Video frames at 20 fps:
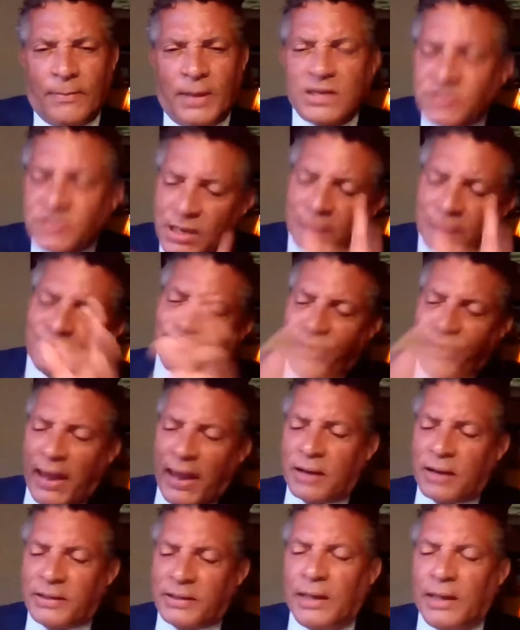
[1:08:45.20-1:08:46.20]
It's
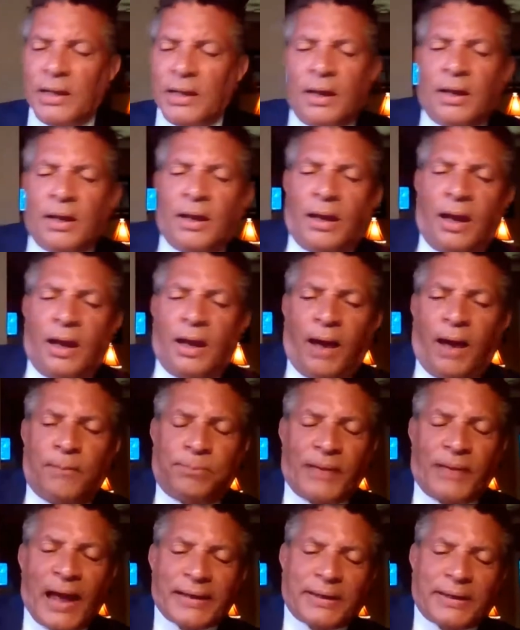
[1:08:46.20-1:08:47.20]
unfair that a
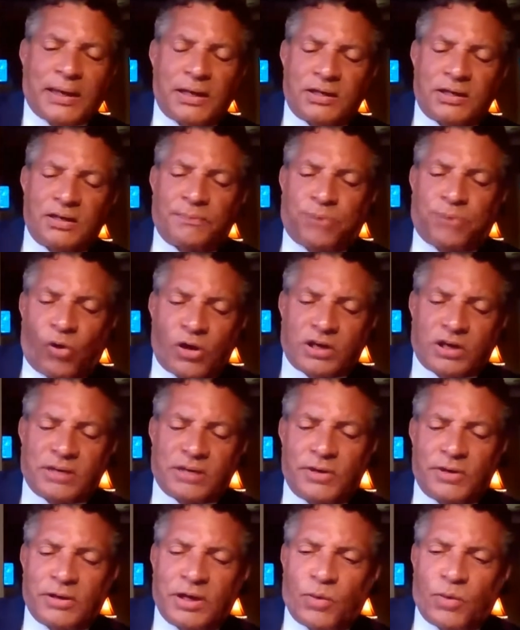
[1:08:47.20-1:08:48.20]
Black kid in a poor
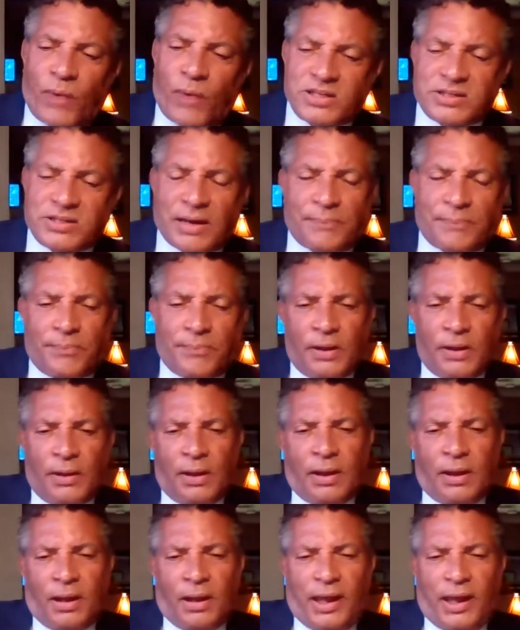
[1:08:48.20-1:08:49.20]
community wakes up
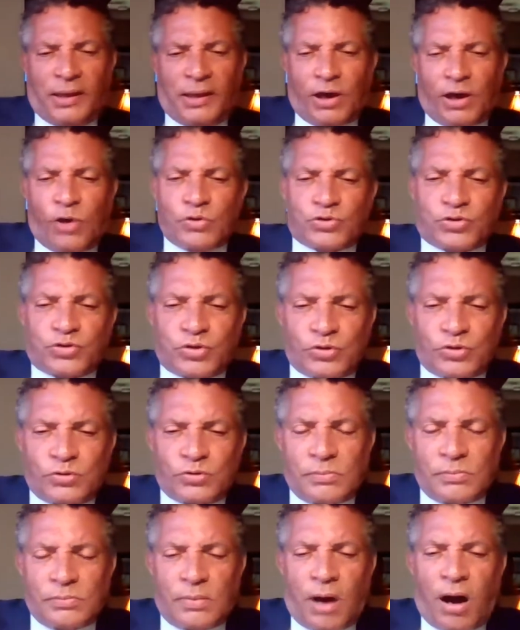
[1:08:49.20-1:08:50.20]
and goes
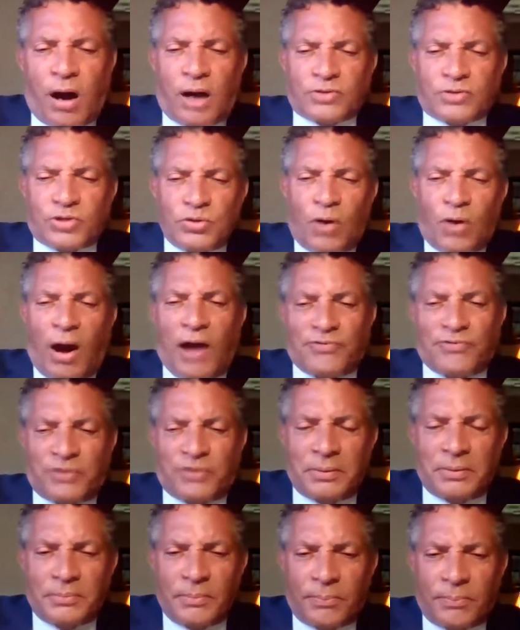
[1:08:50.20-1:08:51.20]
to too
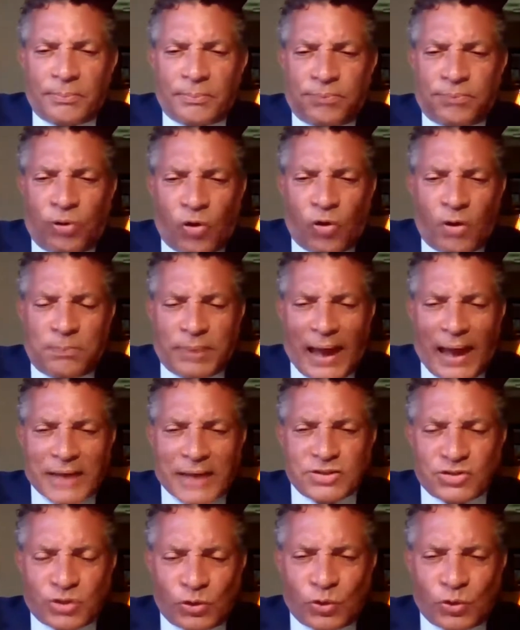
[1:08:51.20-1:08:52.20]
often poor Black
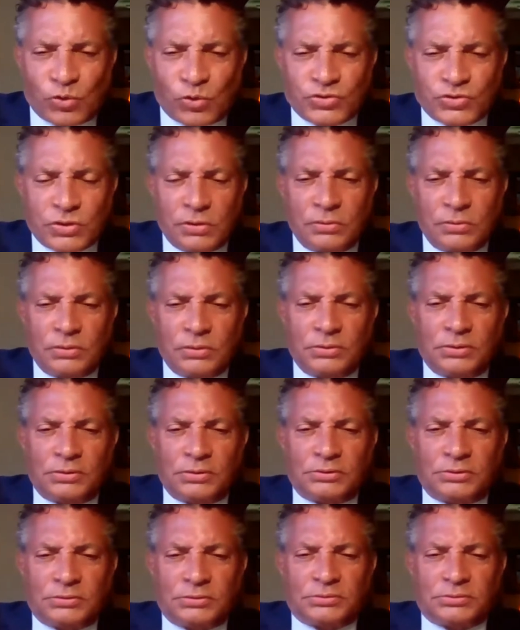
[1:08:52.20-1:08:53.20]
schools
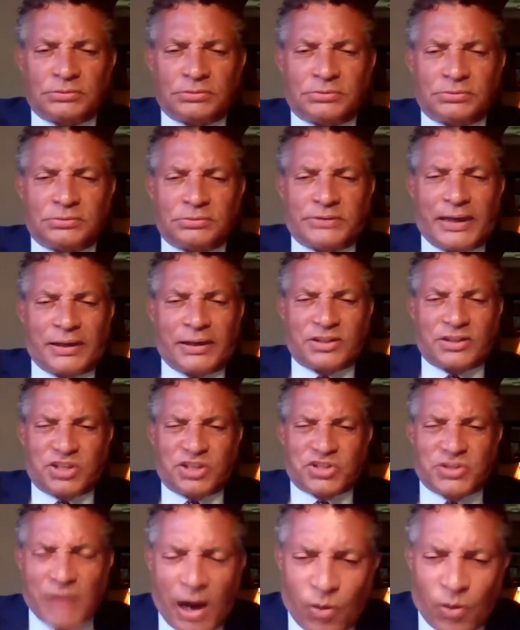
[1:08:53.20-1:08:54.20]
that are
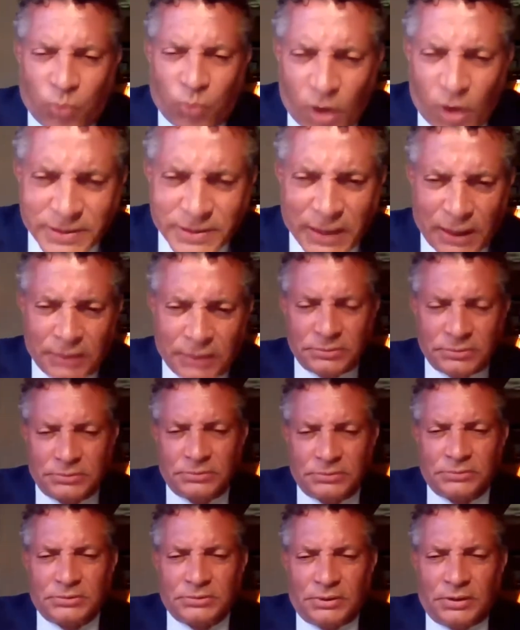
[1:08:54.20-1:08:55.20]
just not working,
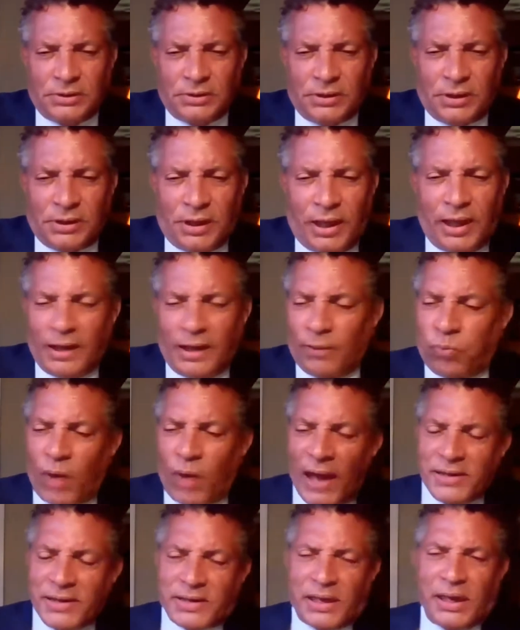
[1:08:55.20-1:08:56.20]
and a
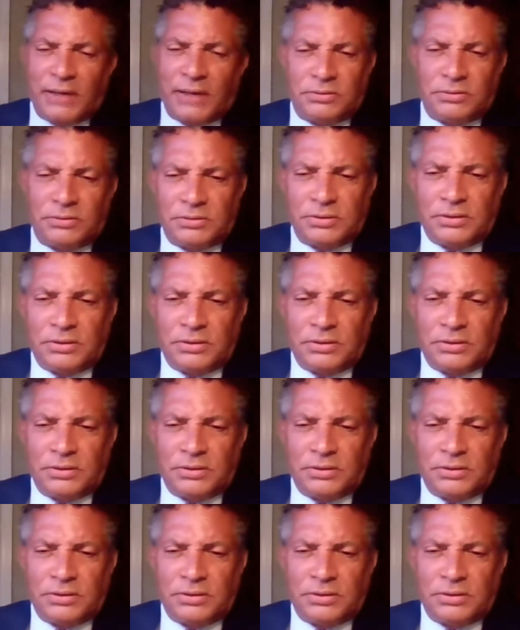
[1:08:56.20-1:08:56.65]
white kid,